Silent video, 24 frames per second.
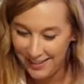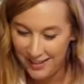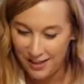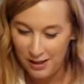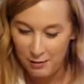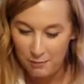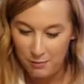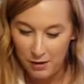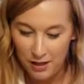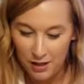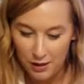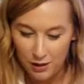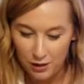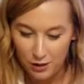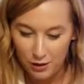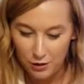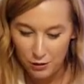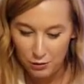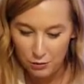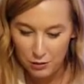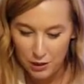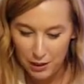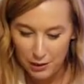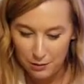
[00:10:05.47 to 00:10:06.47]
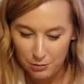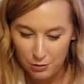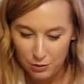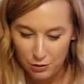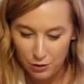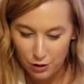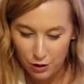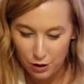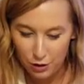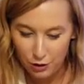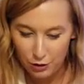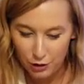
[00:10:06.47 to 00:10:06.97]
I'm making our new
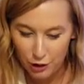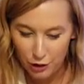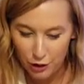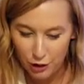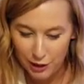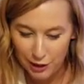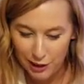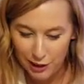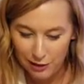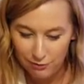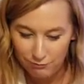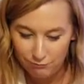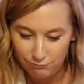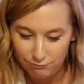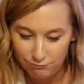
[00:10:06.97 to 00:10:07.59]
tablecloth dirty.